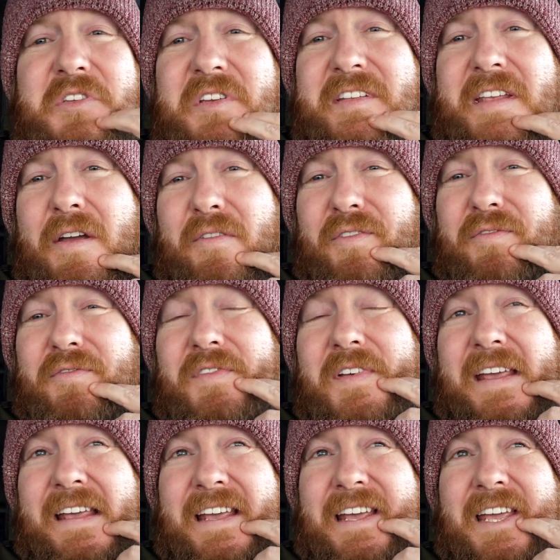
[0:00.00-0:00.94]
the town of
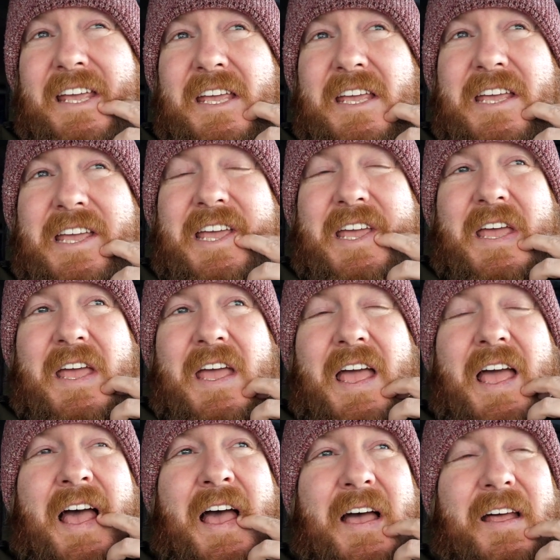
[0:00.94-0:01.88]
Vic,
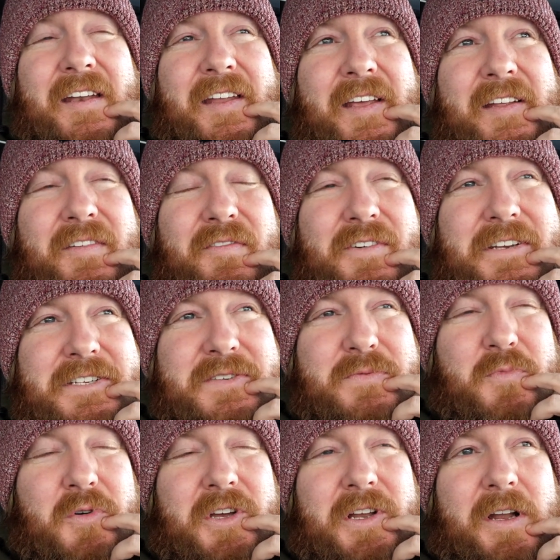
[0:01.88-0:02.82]
and the reason
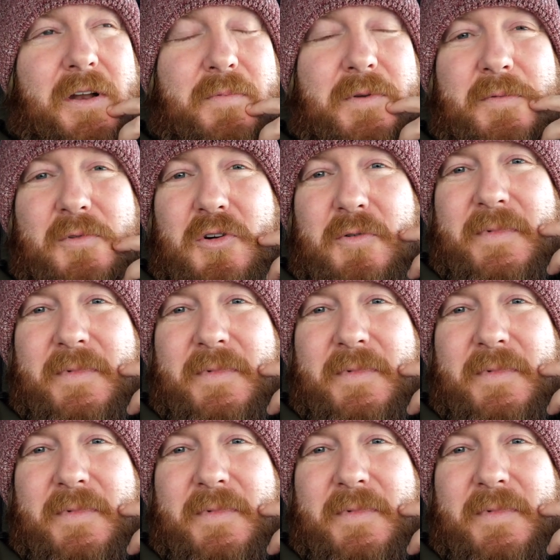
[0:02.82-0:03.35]
why a lot of people come